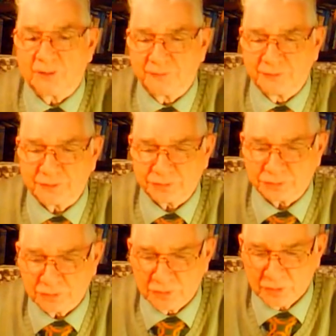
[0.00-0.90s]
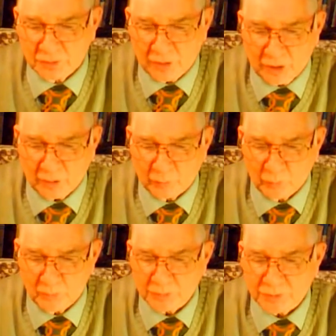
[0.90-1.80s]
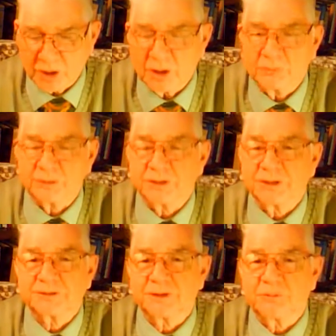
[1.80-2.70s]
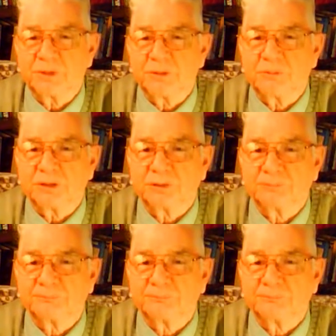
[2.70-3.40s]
this woman come and get that baby.